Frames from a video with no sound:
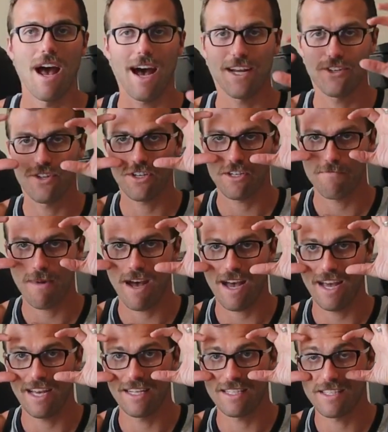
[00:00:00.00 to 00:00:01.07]
I took
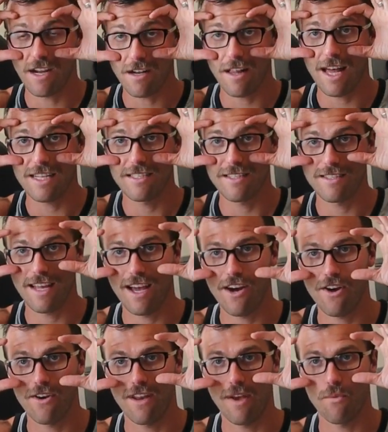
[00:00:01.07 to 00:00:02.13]
my sunglasses
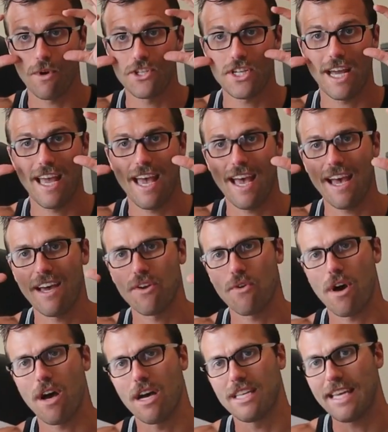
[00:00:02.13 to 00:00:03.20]
out, which I had
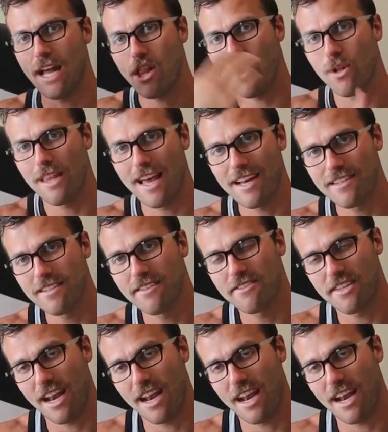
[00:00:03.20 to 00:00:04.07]
a yellow lens,